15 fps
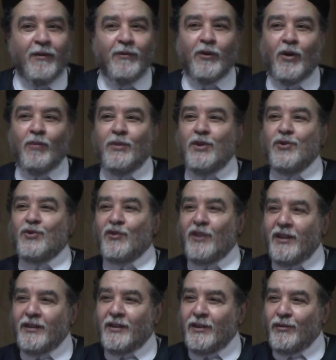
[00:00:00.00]
from his
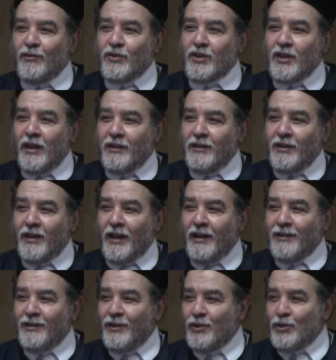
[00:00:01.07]
relatives
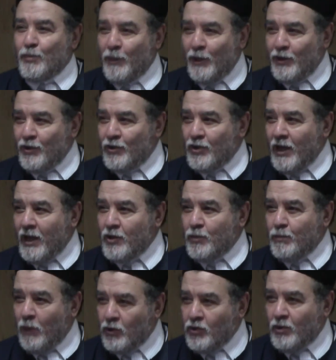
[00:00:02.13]
and his parents as
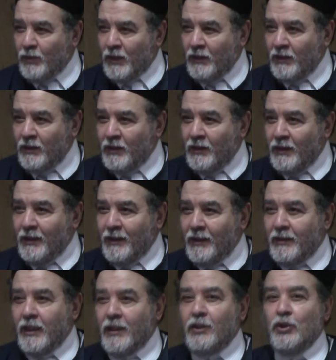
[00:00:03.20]
possible,
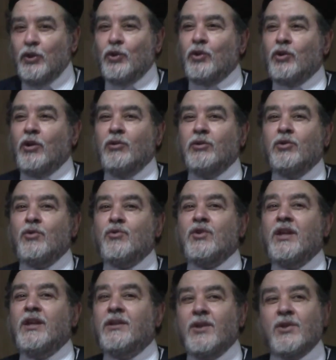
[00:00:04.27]
then you're going to
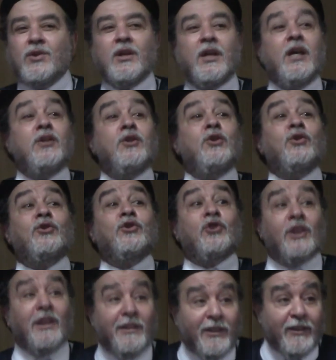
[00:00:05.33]
see this in your
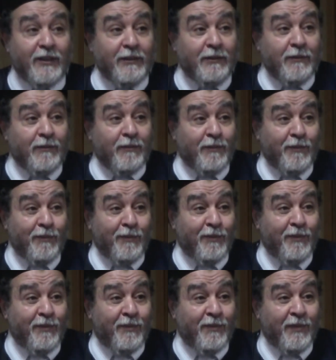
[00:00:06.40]
children,
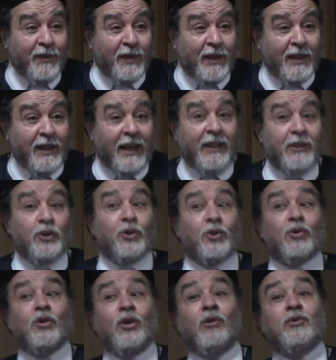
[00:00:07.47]
and
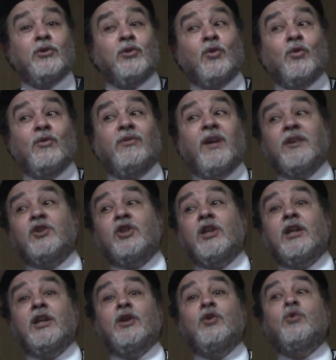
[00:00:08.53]
you're going to
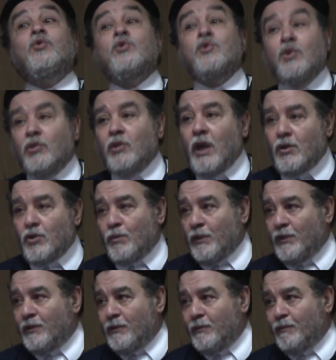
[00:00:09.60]
eventually lose your husband.